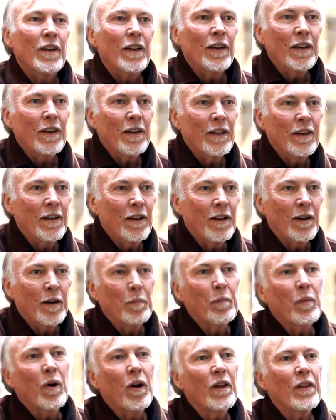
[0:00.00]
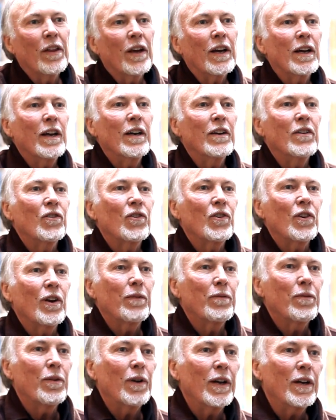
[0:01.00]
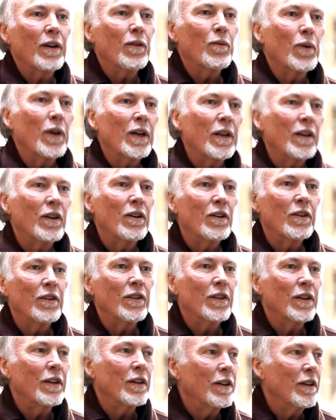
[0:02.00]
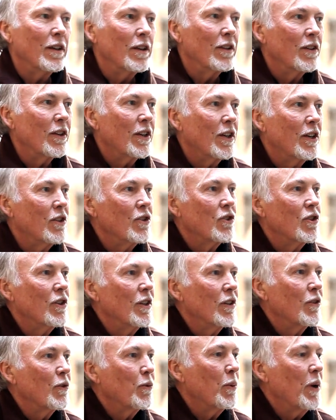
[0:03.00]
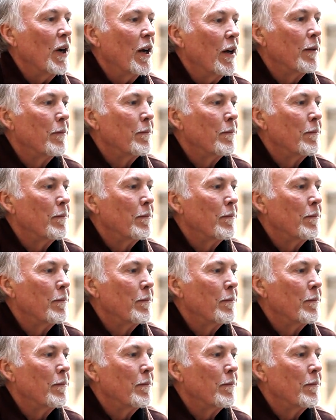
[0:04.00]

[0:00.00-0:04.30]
and um, all that kind of stuff right right here in the in the kitchen as well.